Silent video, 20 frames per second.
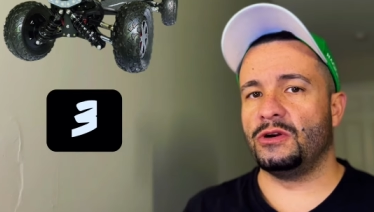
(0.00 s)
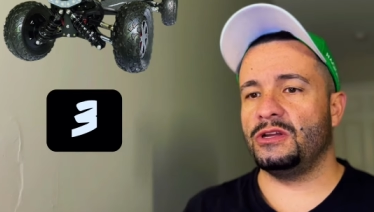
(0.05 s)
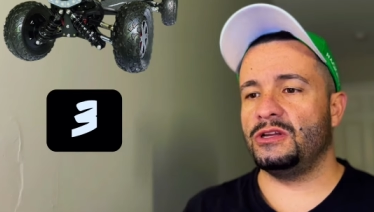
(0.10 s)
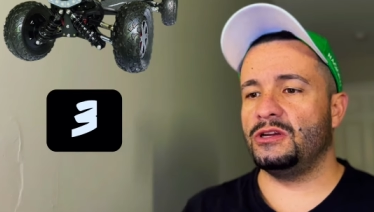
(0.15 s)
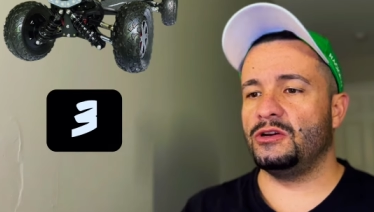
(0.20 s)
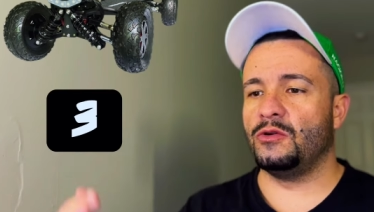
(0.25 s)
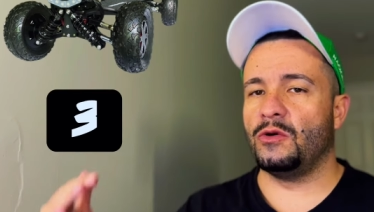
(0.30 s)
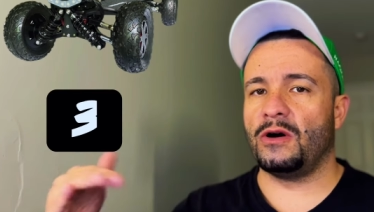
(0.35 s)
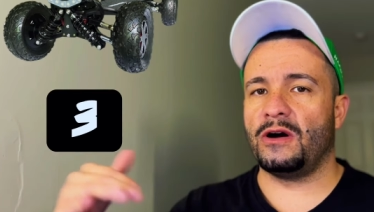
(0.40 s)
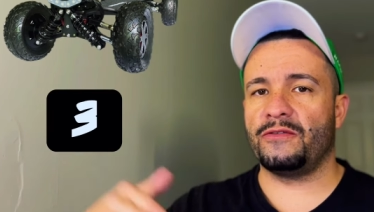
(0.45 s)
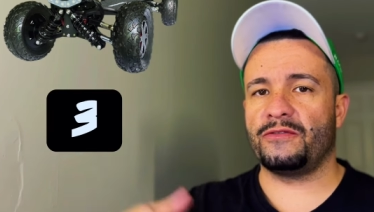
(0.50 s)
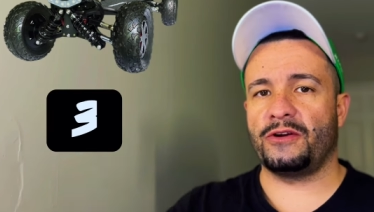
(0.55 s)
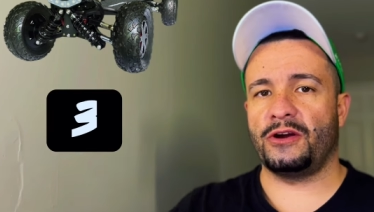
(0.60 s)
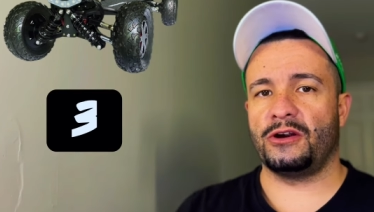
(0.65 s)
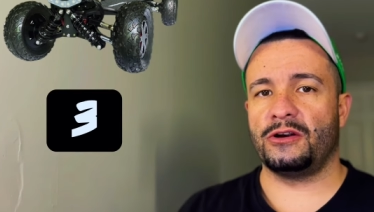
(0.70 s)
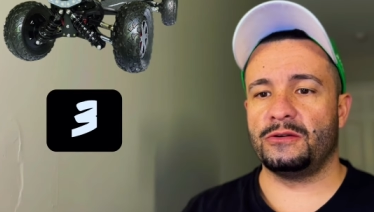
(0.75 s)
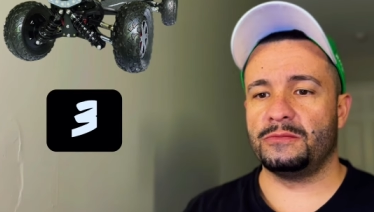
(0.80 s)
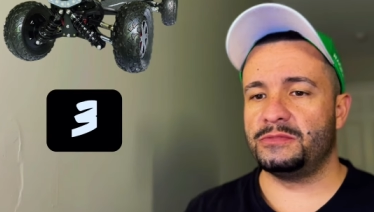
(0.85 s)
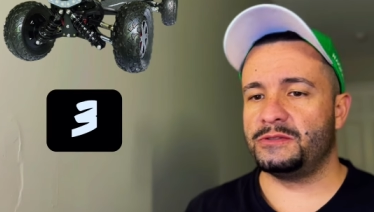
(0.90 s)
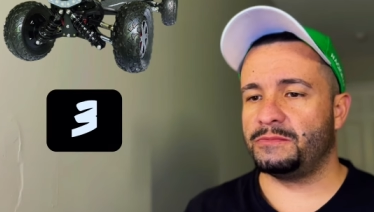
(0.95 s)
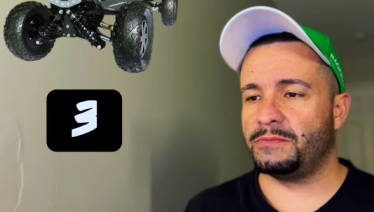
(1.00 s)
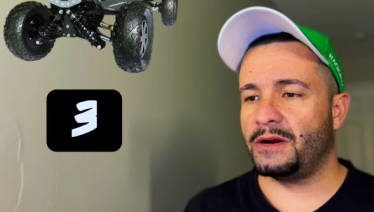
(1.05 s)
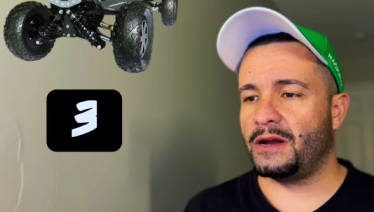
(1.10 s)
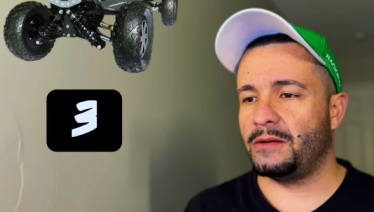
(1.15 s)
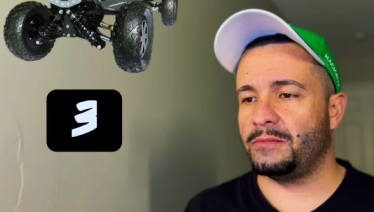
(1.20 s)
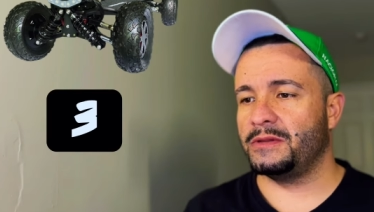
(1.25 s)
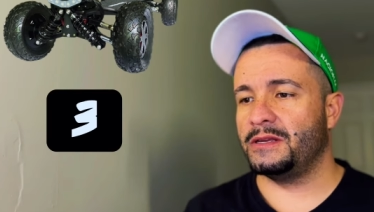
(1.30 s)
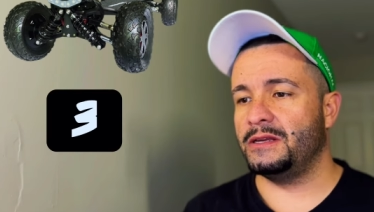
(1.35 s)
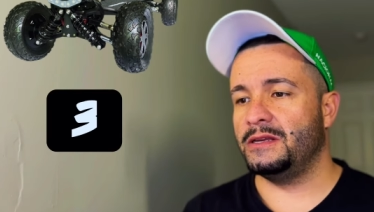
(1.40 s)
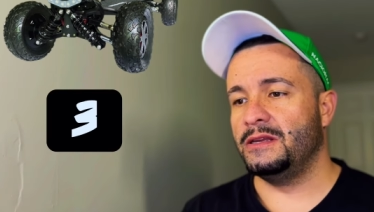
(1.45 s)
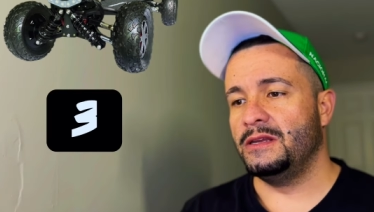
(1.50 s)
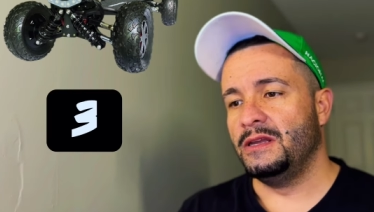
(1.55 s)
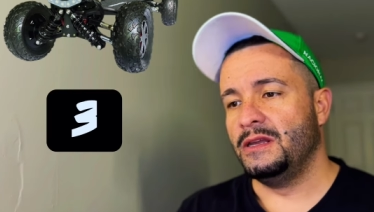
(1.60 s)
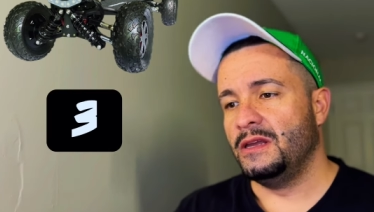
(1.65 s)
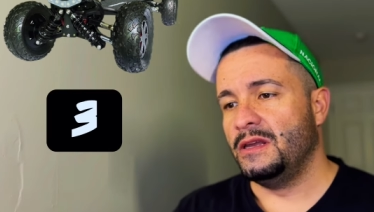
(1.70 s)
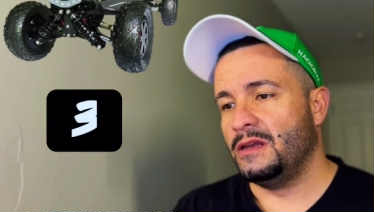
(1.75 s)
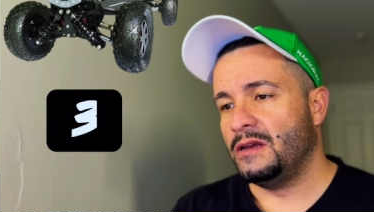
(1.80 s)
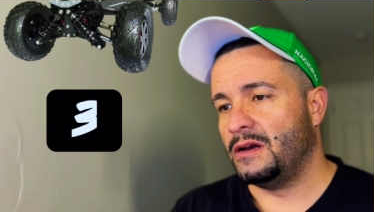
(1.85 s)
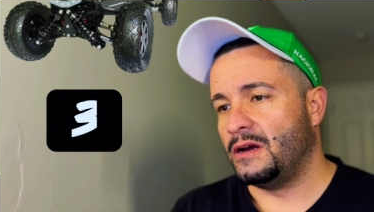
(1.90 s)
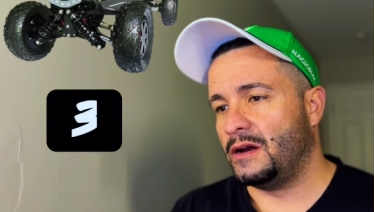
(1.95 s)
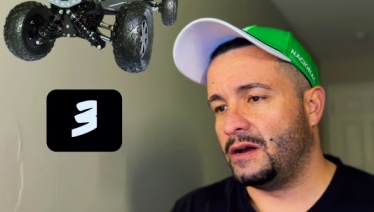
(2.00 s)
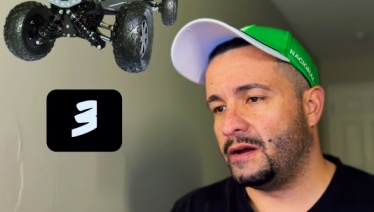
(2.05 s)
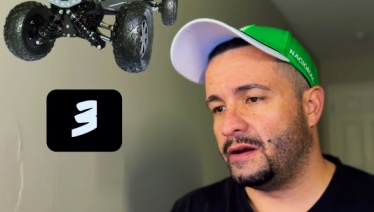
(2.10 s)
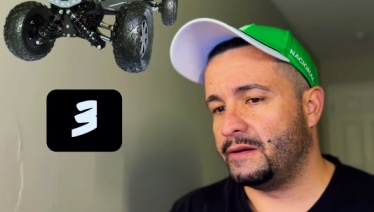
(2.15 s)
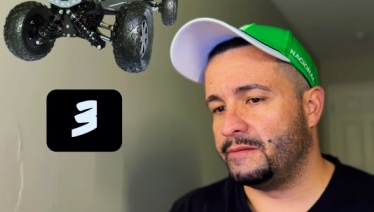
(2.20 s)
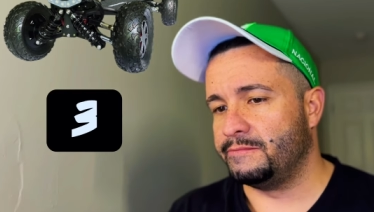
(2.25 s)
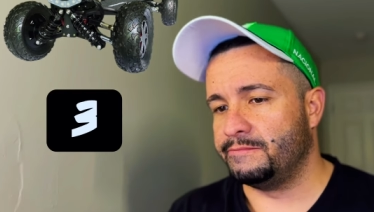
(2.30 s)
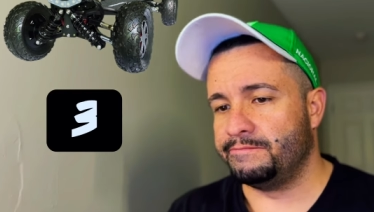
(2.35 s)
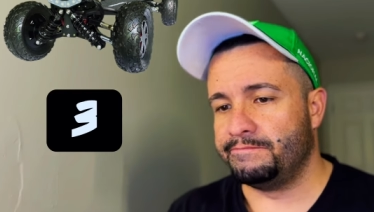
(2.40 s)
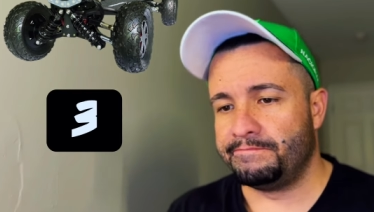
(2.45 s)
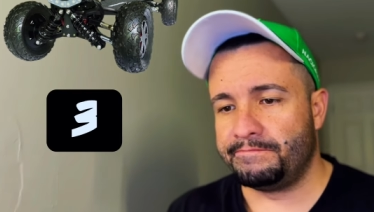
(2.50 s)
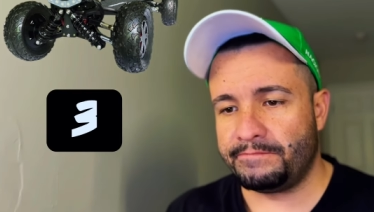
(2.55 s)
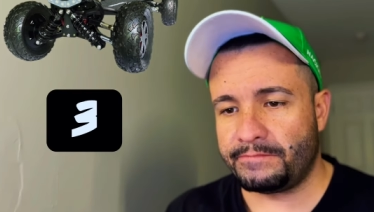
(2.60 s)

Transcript: You can go off curbs probably. Um,